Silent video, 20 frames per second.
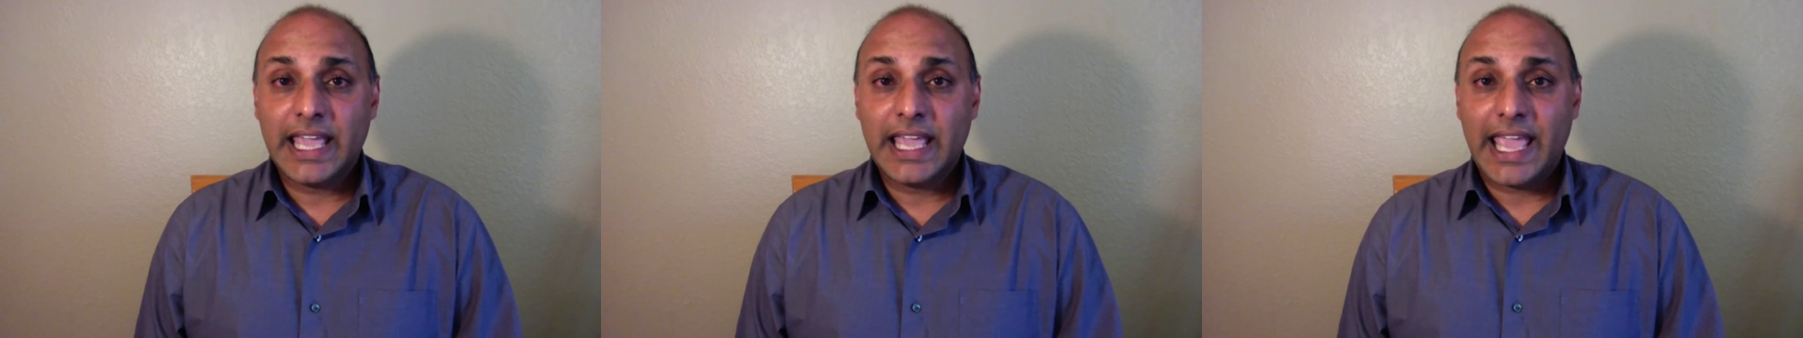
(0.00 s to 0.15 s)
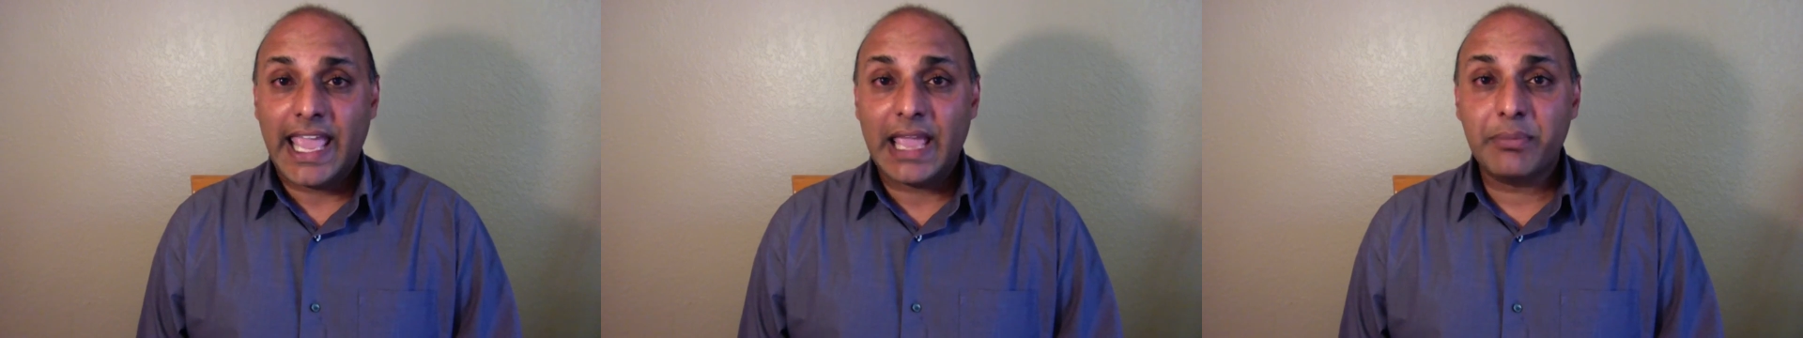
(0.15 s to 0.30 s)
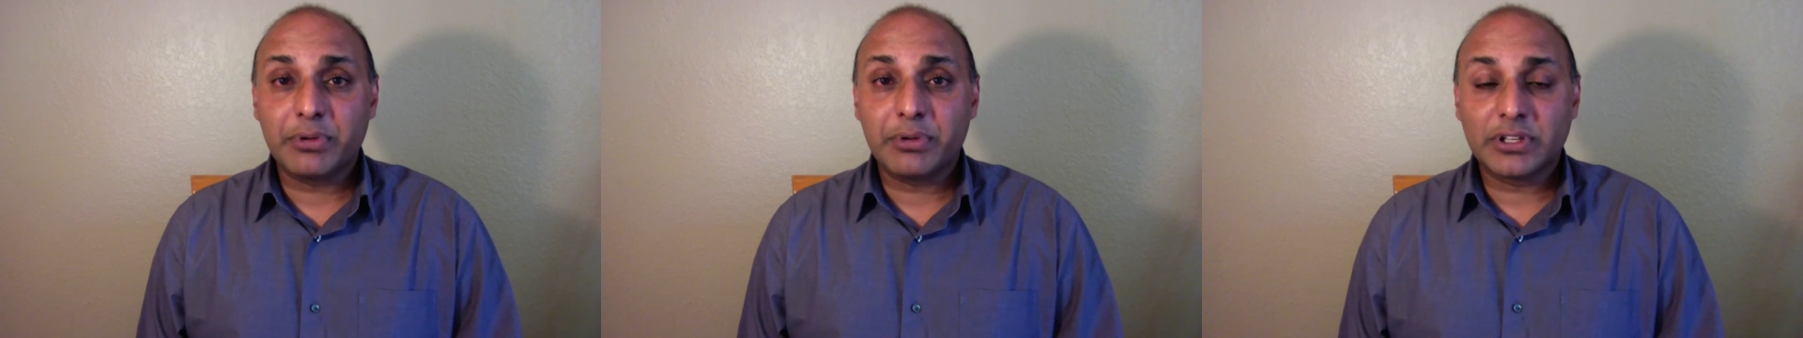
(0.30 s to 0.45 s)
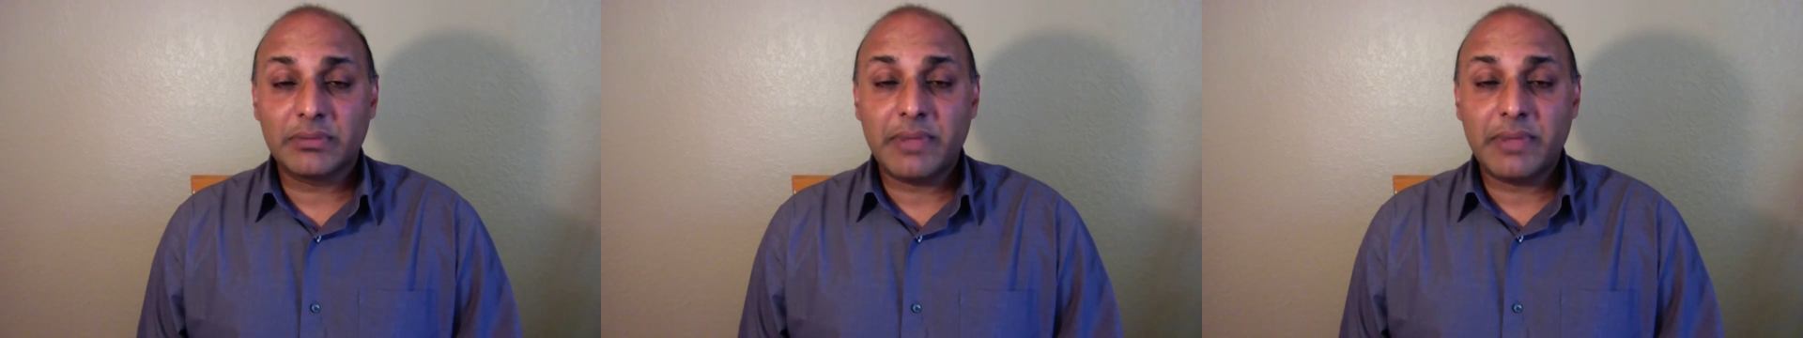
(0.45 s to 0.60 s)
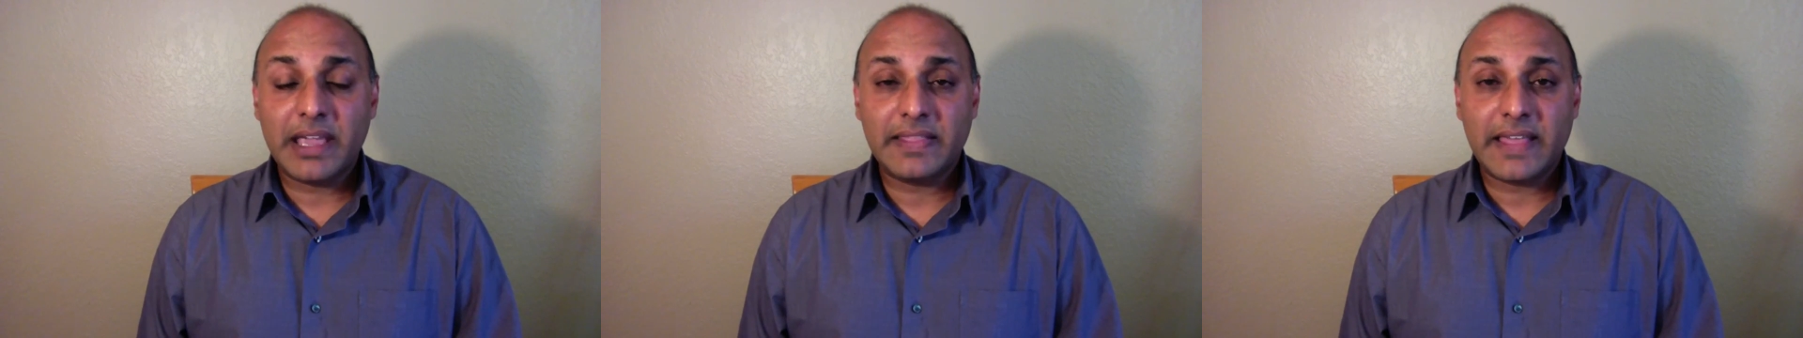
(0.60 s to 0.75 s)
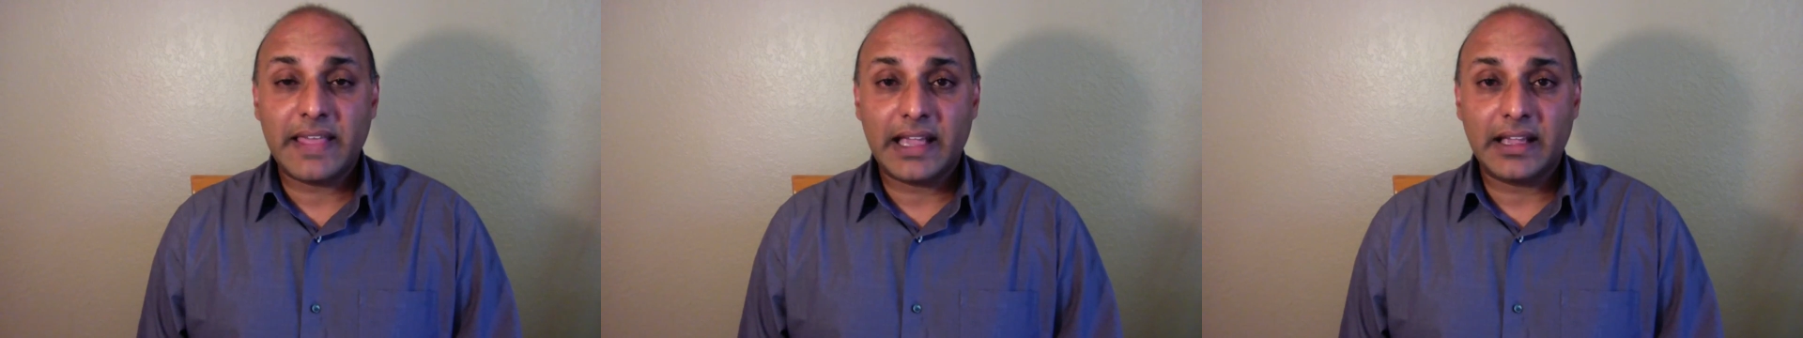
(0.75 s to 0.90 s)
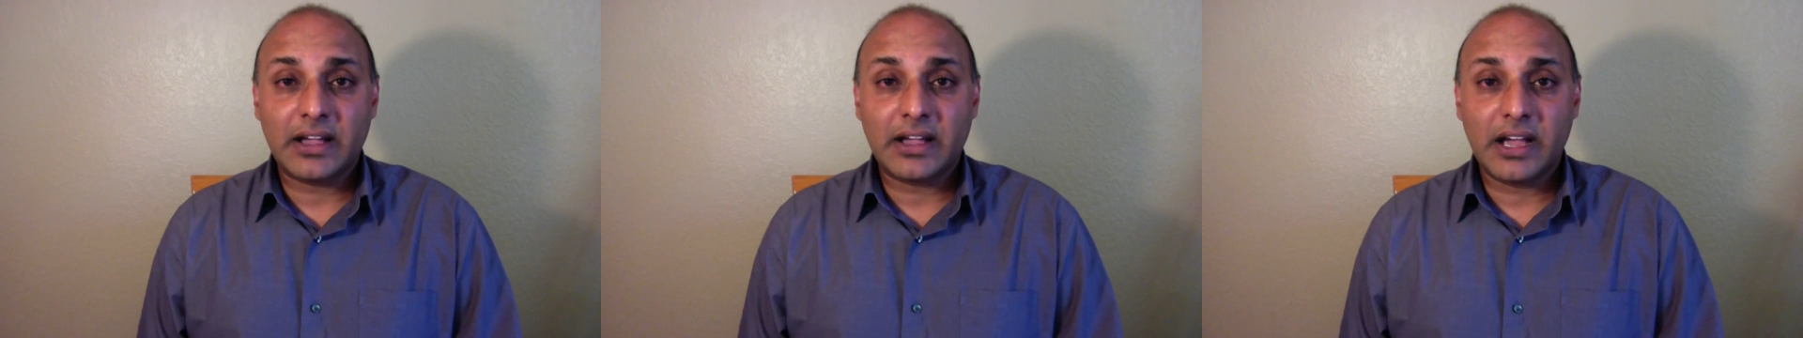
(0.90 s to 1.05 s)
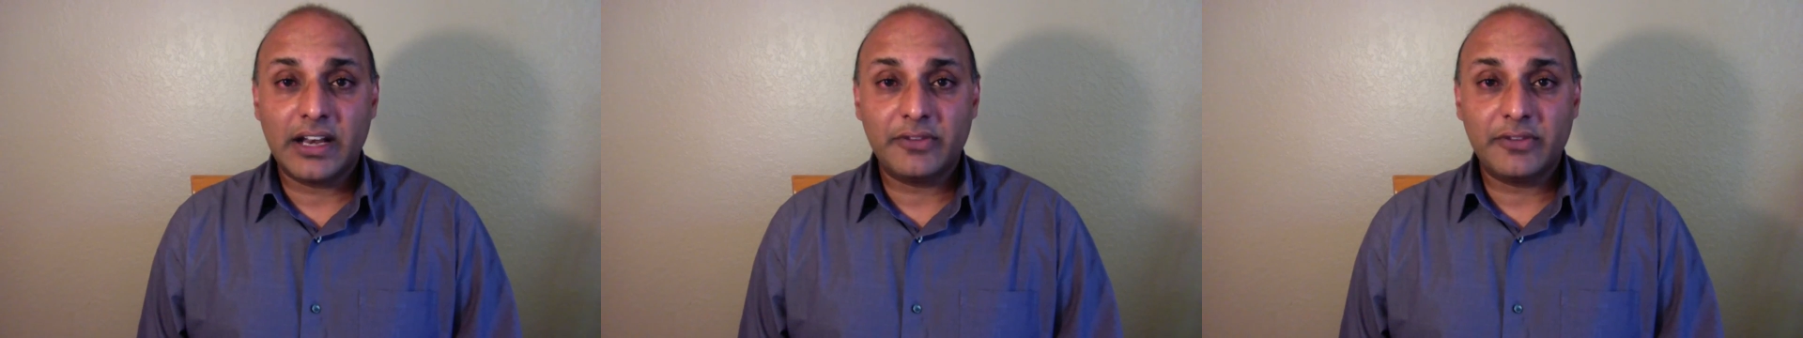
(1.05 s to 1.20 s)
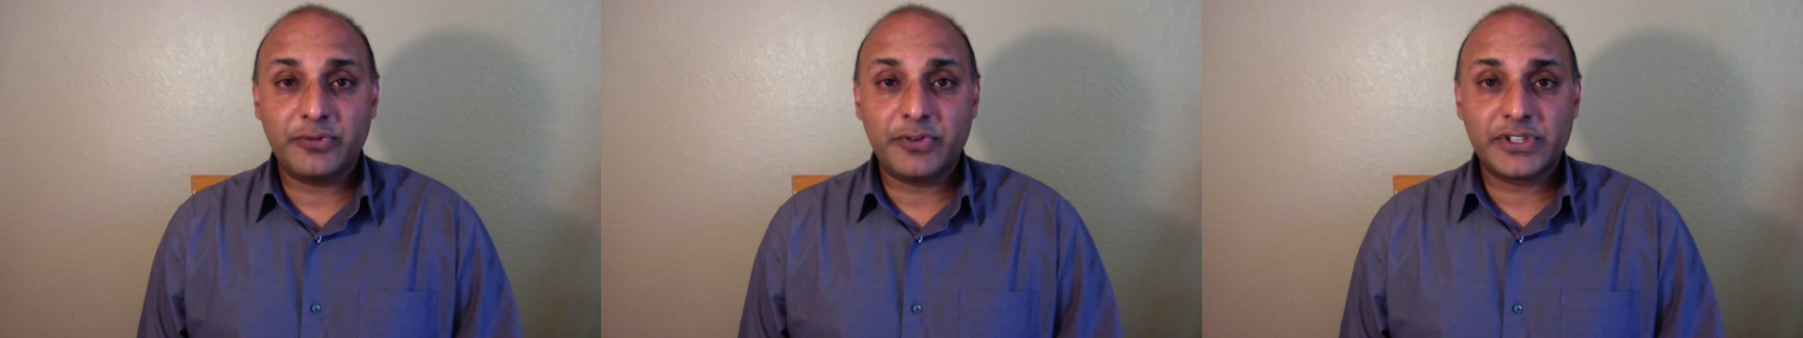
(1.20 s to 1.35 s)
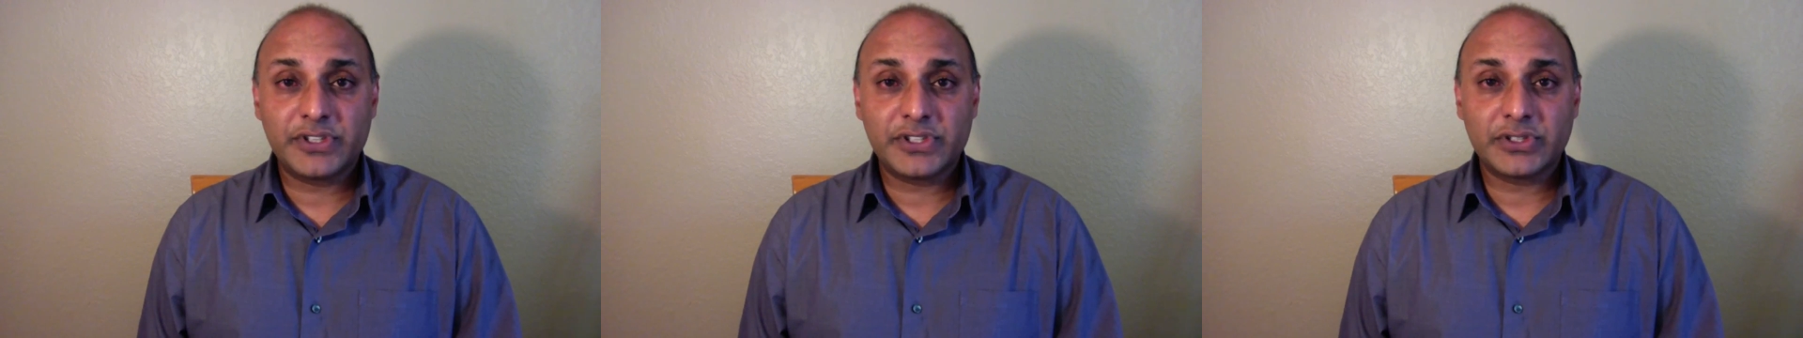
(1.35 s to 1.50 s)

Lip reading: able to make that kind of